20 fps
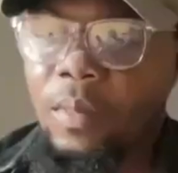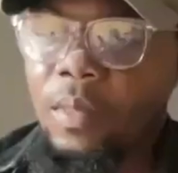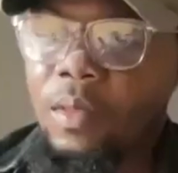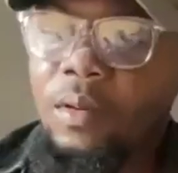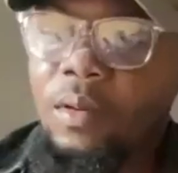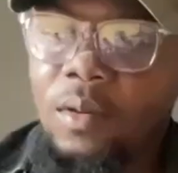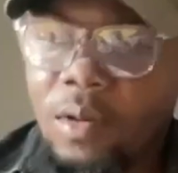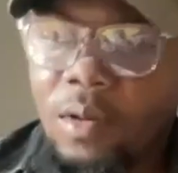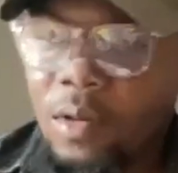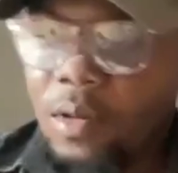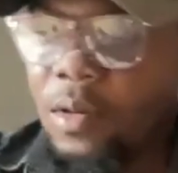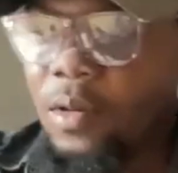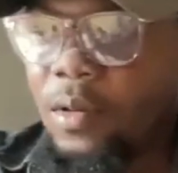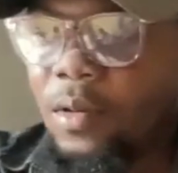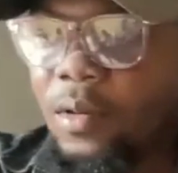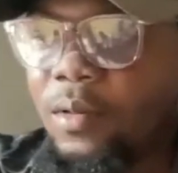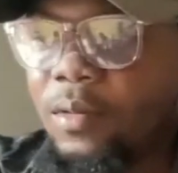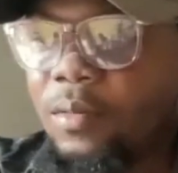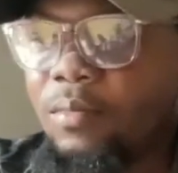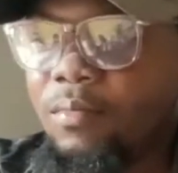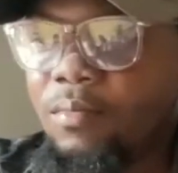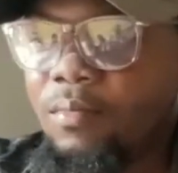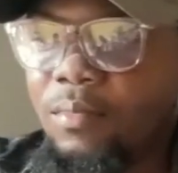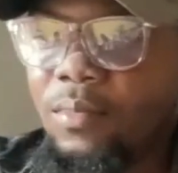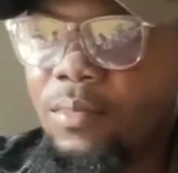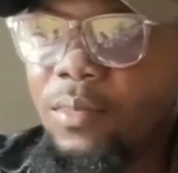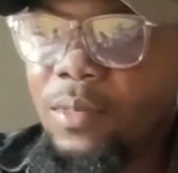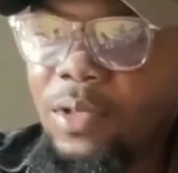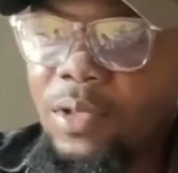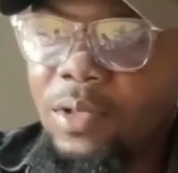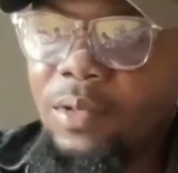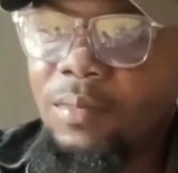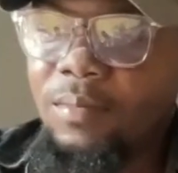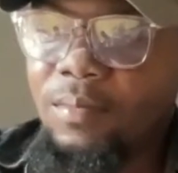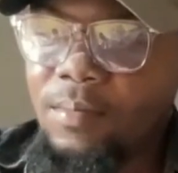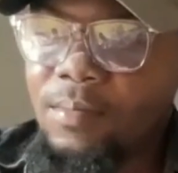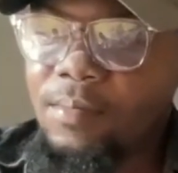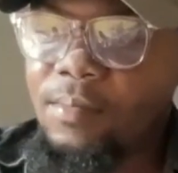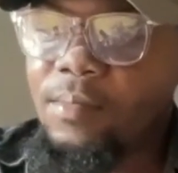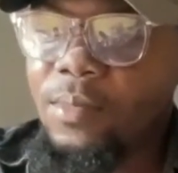you know, for the appeal. So that's
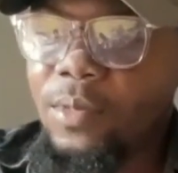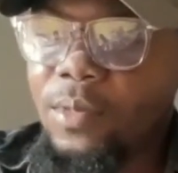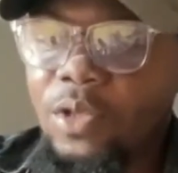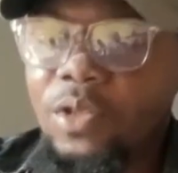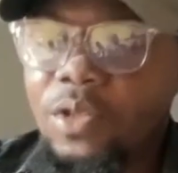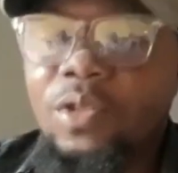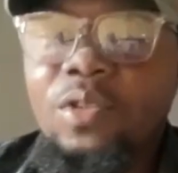exactly where we are.